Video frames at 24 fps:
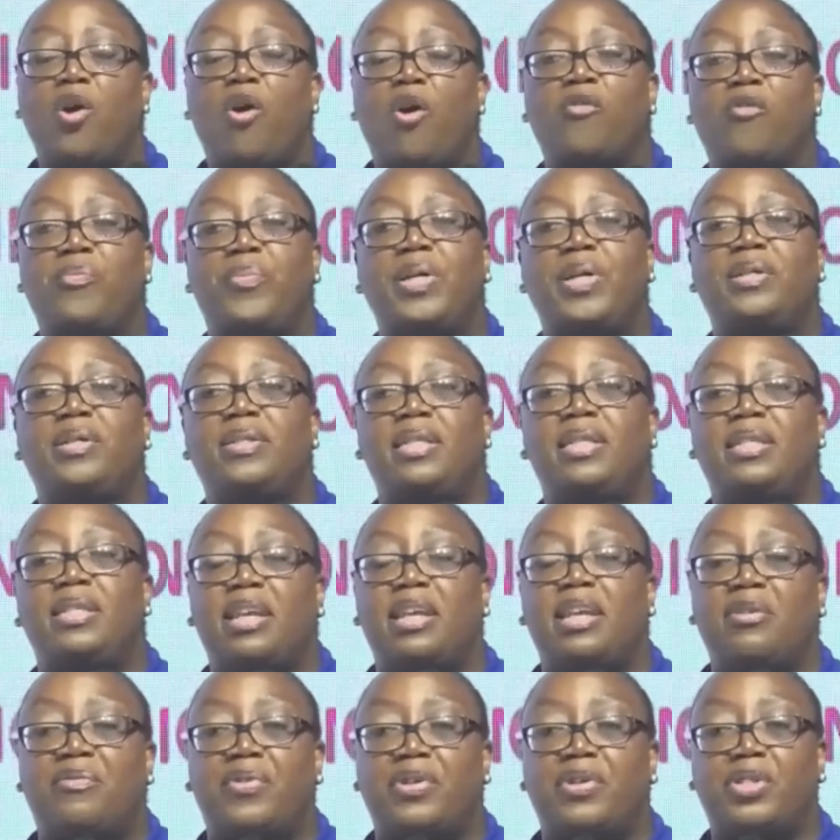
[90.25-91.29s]
of building
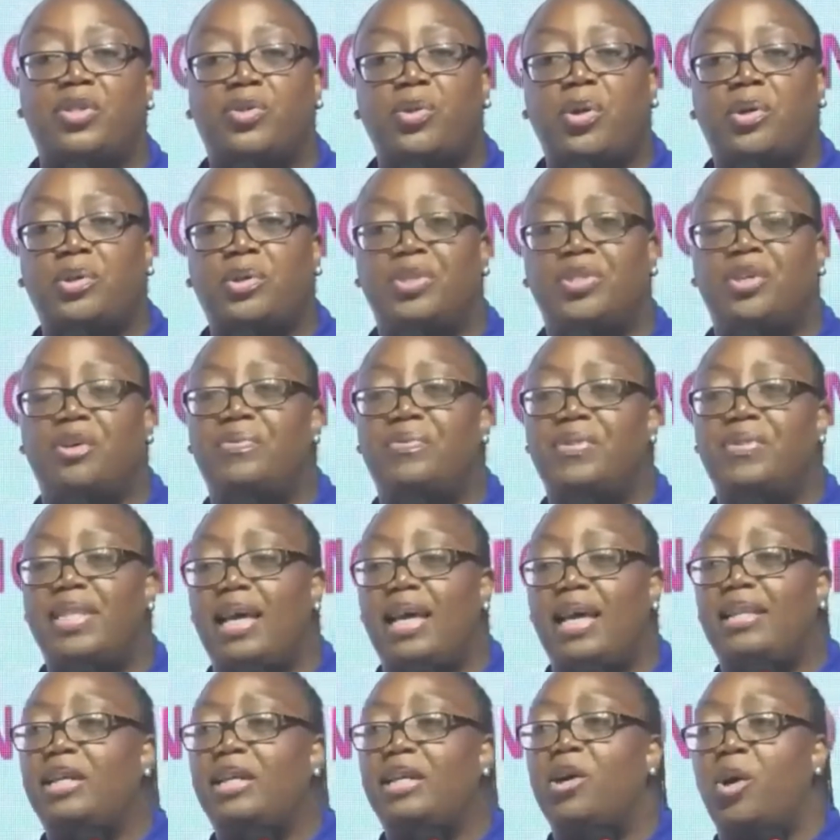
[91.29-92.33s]
the infrastructure of
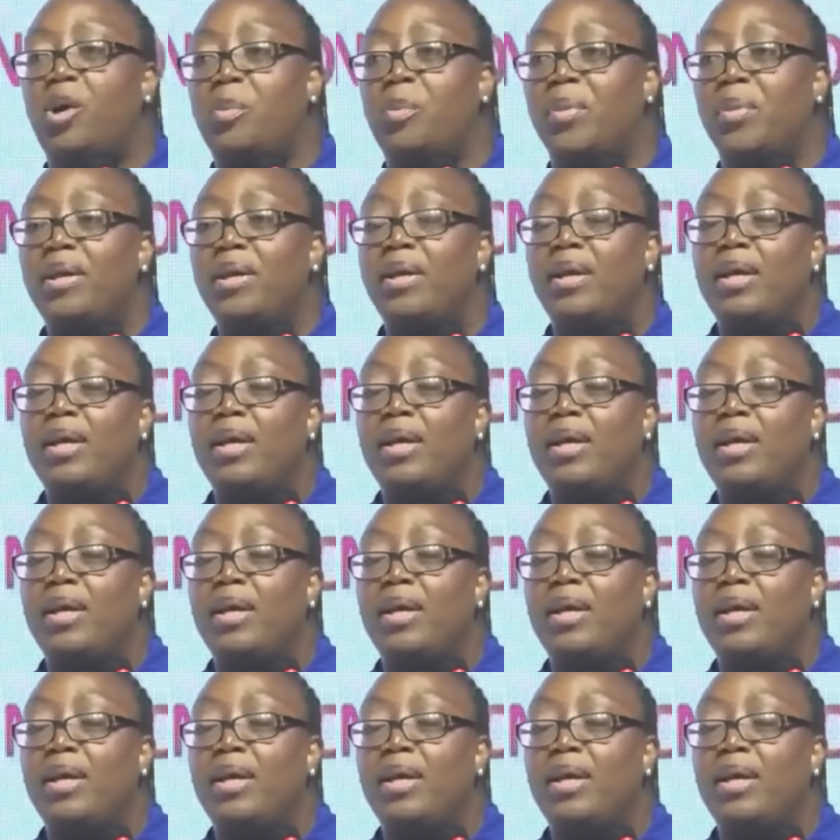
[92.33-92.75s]
telecom